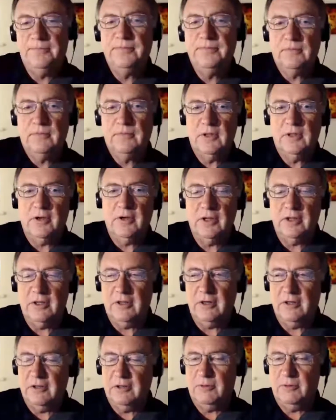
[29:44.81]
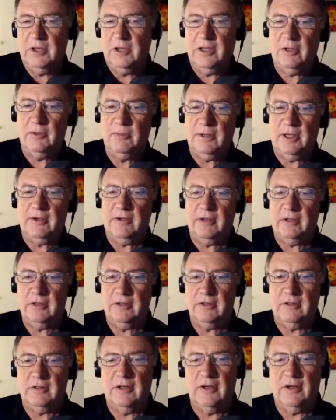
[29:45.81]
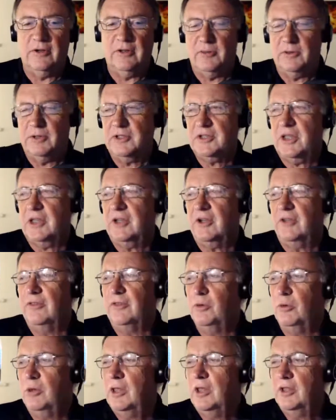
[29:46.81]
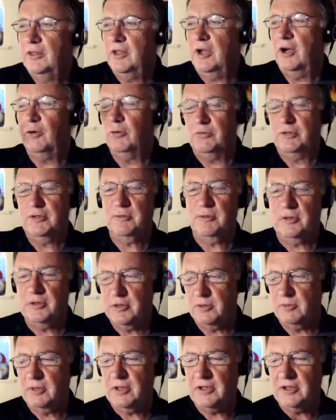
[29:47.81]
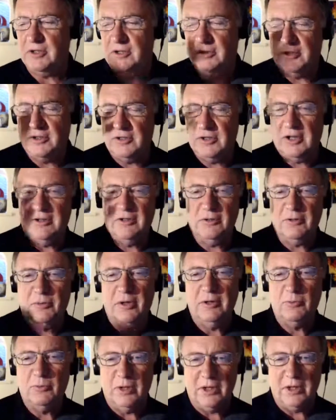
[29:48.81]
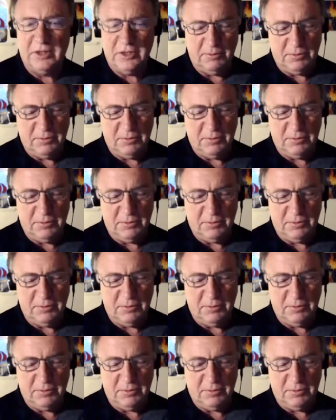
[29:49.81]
I don't. I want to help out. I don't want to take on the whole responsibility because it sounded quite weighty.